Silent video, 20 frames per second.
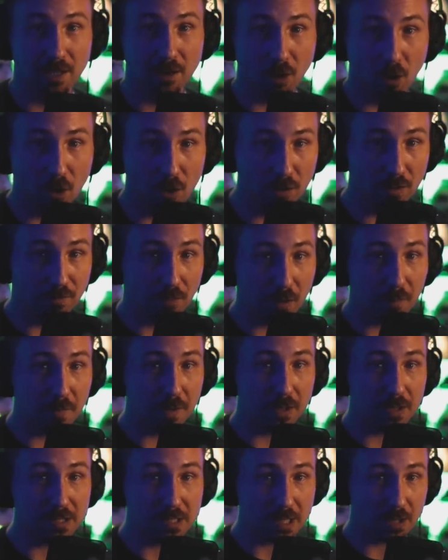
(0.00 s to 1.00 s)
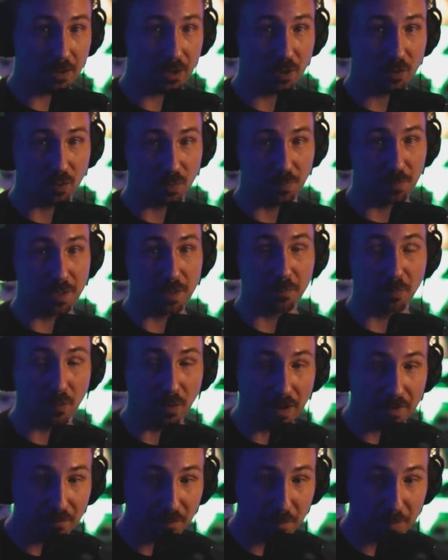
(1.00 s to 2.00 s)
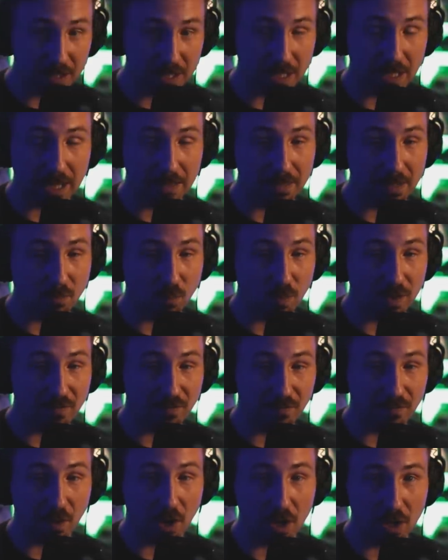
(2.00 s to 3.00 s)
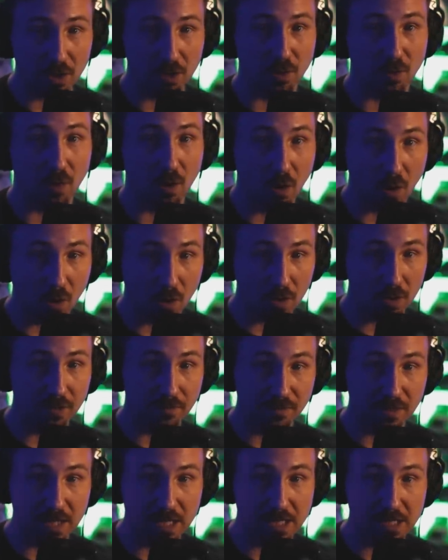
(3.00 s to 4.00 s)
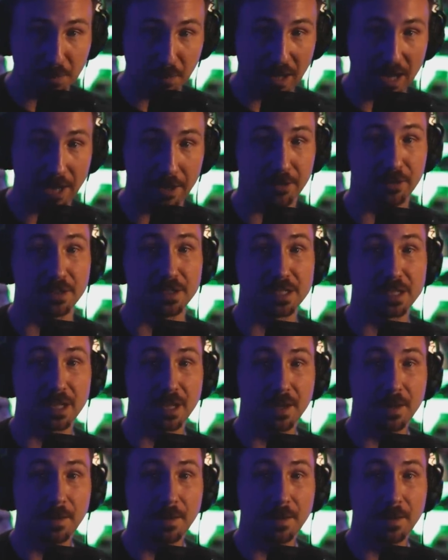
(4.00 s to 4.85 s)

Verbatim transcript: All of our military group people, everybody, and then we follow all of these patterns.